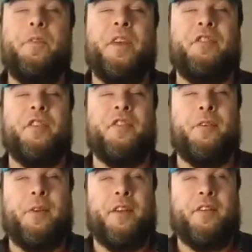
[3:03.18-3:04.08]
Let's just
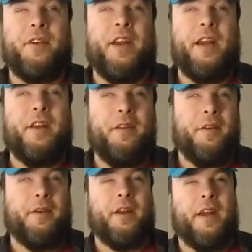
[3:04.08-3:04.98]
do this, okay?
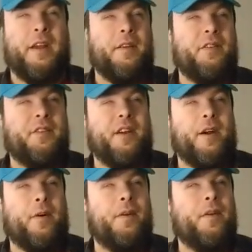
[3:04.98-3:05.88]
Okay,
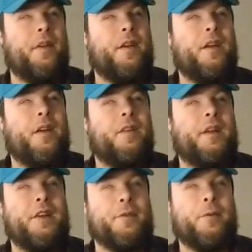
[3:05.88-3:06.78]
so
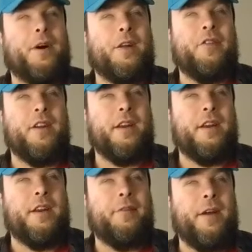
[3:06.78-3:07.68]
thanks for watching
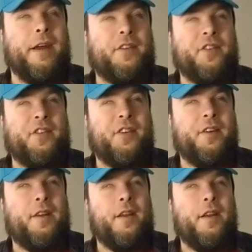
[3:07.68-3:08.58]
in
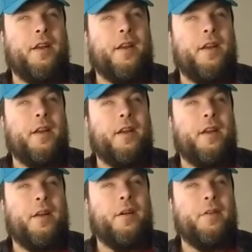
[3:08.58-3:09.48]
advance.
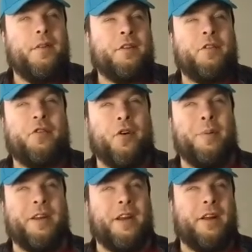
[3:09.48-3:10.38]
Let the show
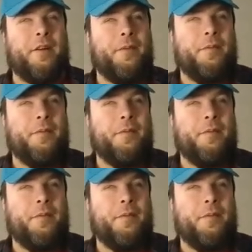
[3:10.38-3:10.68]
begin.